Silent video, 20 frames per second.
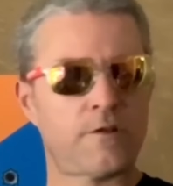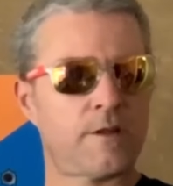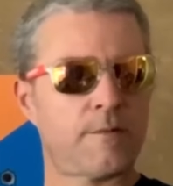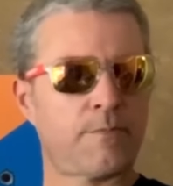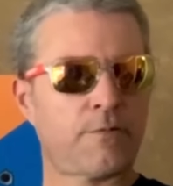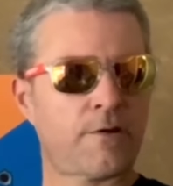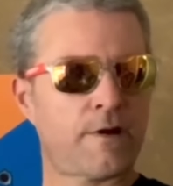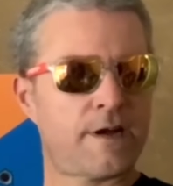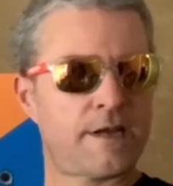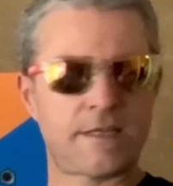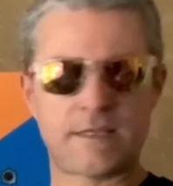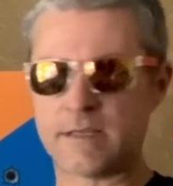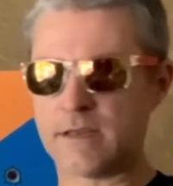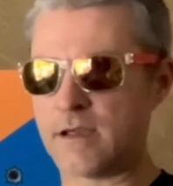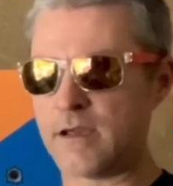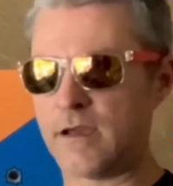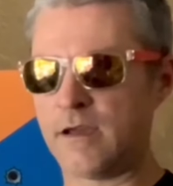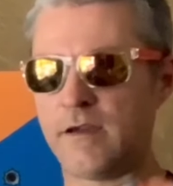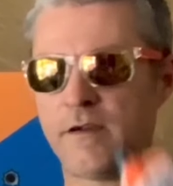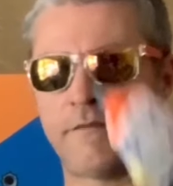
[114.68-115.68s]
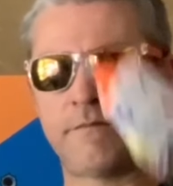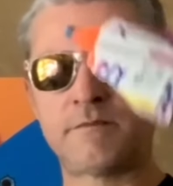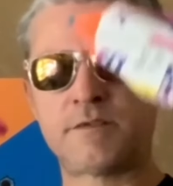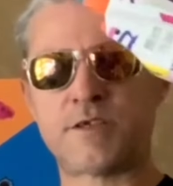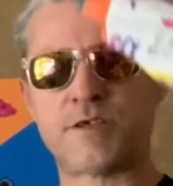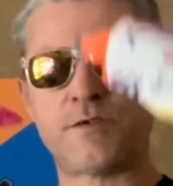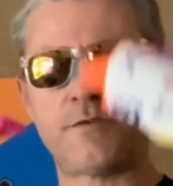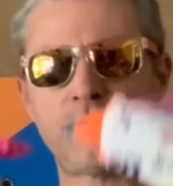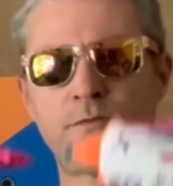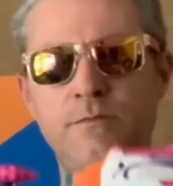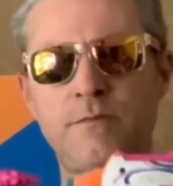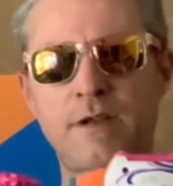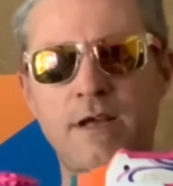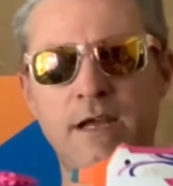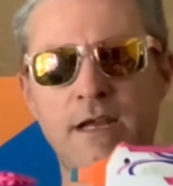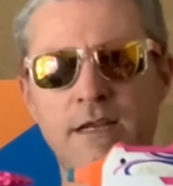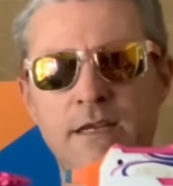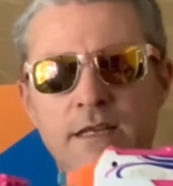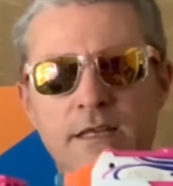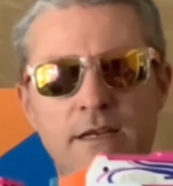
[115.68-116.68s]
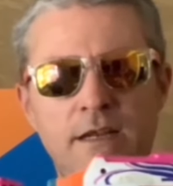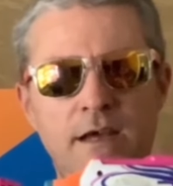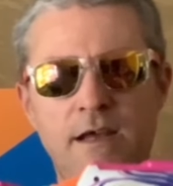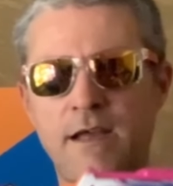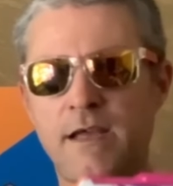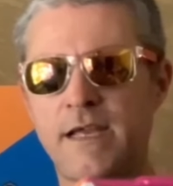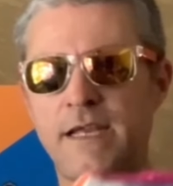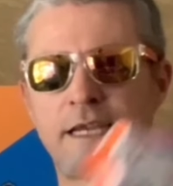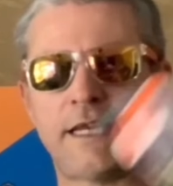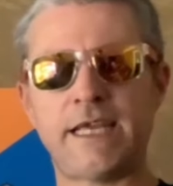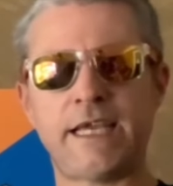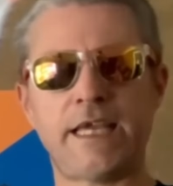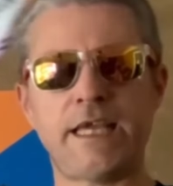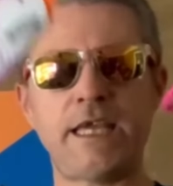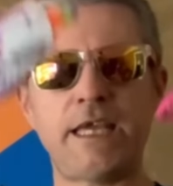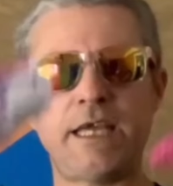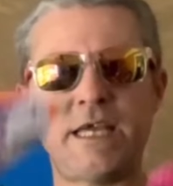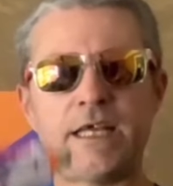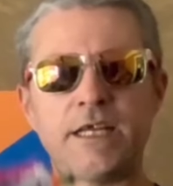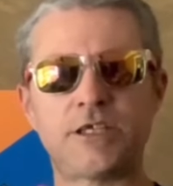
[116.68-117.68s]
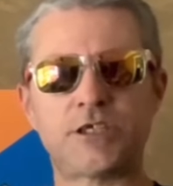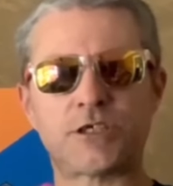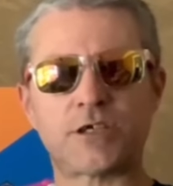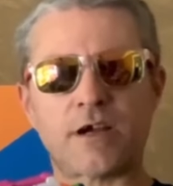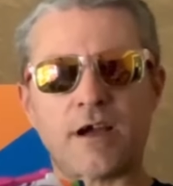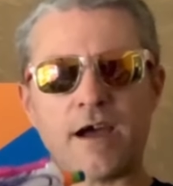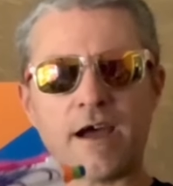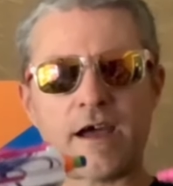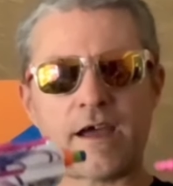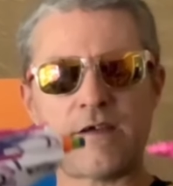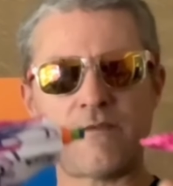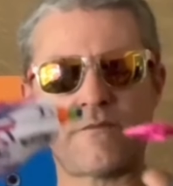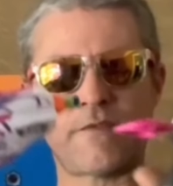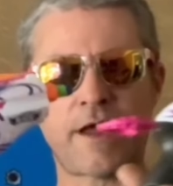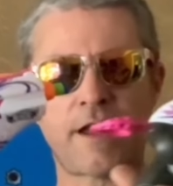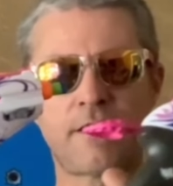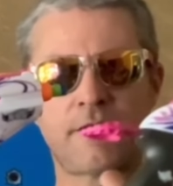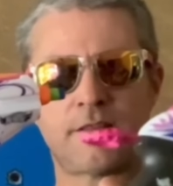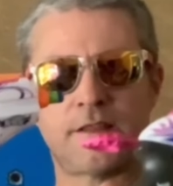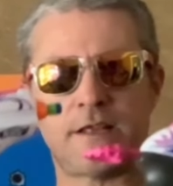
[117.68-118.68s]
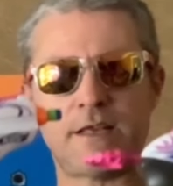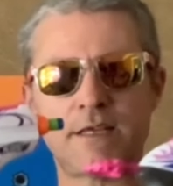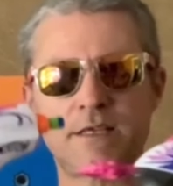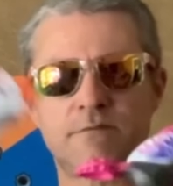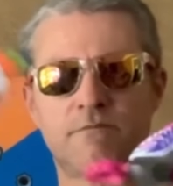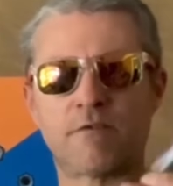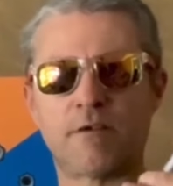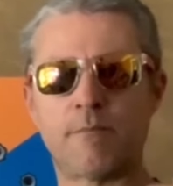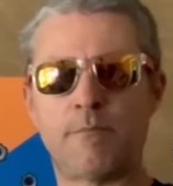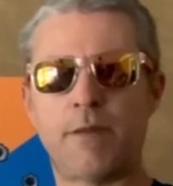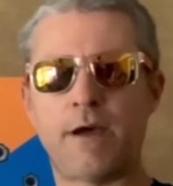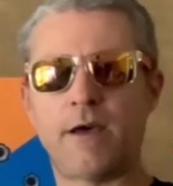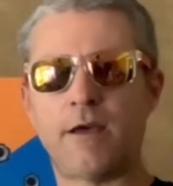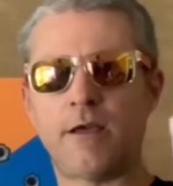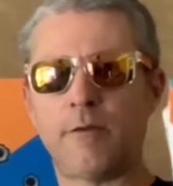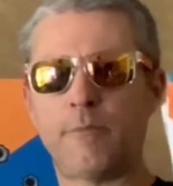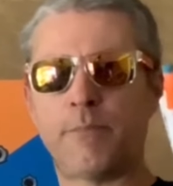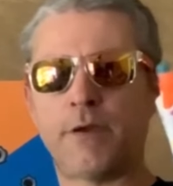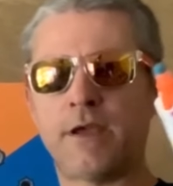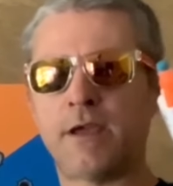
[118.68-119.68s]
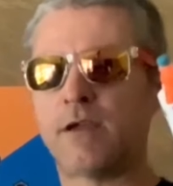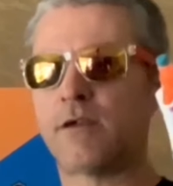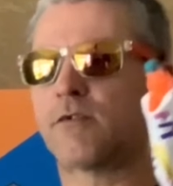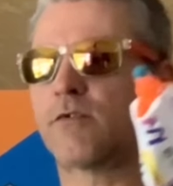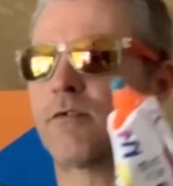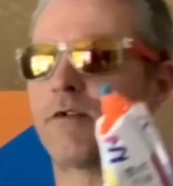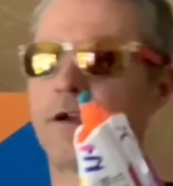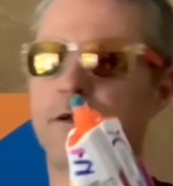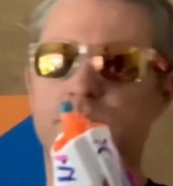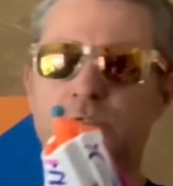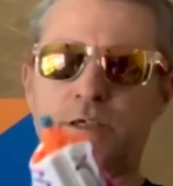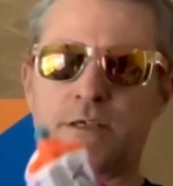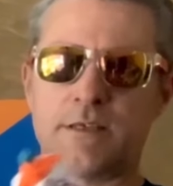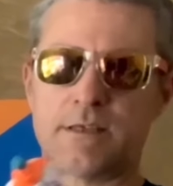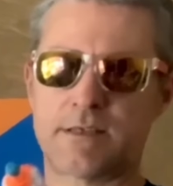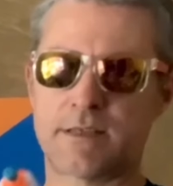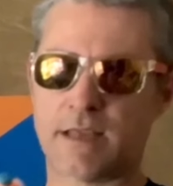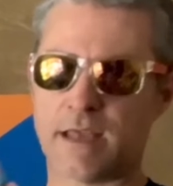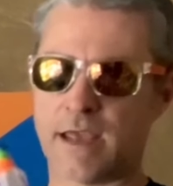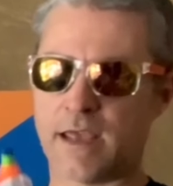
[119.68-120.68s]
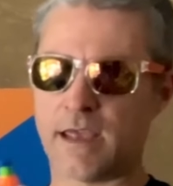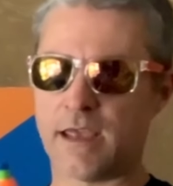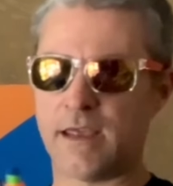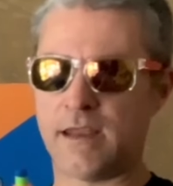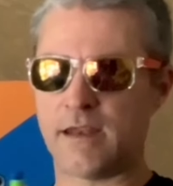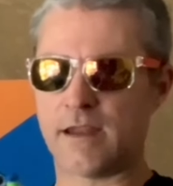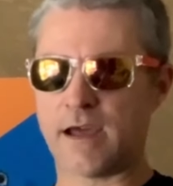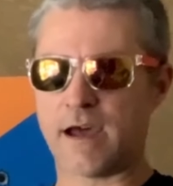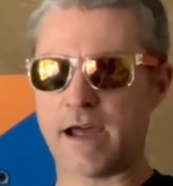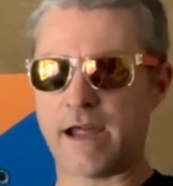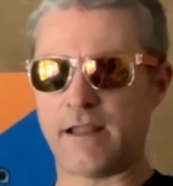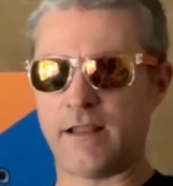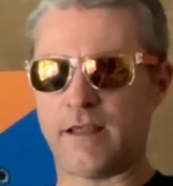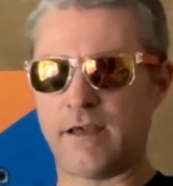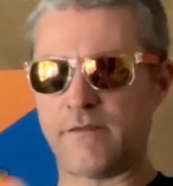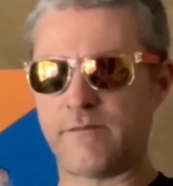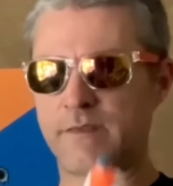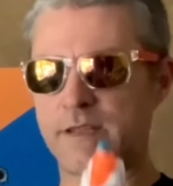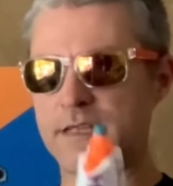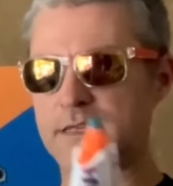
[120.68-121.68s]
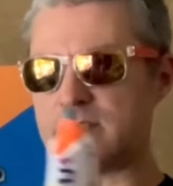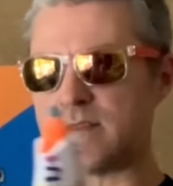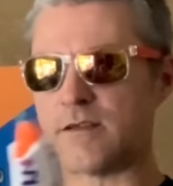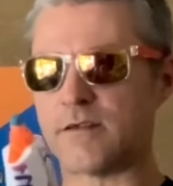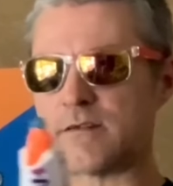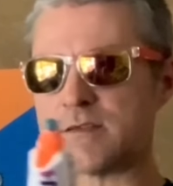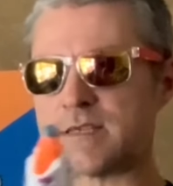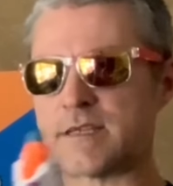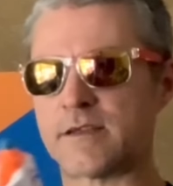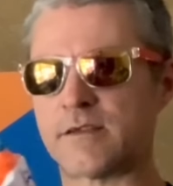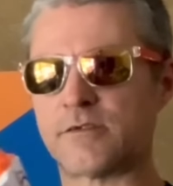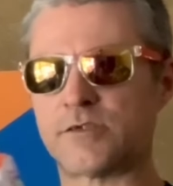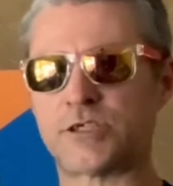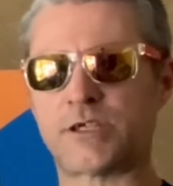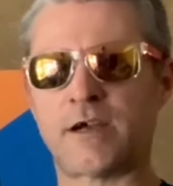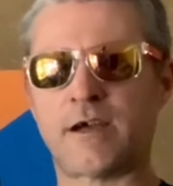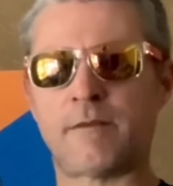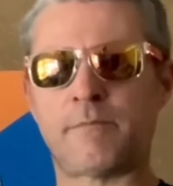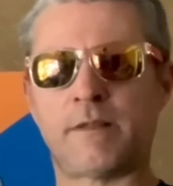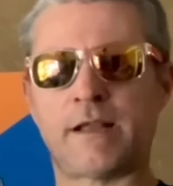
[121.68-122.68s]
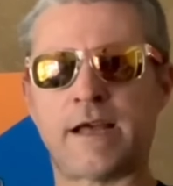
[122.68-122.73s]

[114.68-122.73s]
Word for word: the price of $2.99 each, I found these Rebel Pink Crushes. And I love these little single shot